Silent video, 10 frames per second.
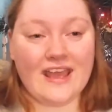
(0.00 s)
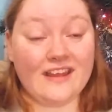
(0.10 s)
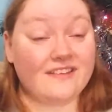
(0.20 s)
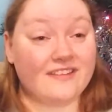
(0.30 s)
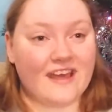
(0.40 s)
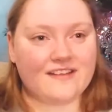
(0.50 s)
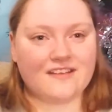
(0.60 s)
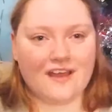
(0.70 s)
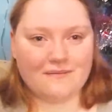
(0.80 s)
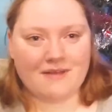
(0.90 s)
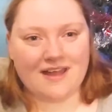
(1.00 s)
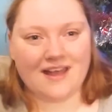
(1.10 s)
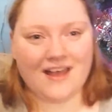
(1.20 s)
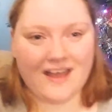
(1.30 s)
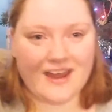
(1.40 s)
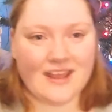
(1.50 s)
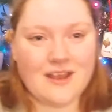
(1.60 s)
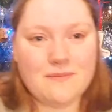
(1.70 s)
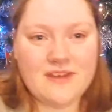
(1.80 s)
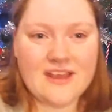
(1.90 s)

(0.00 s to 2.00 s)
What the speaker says: into that time, and I hope you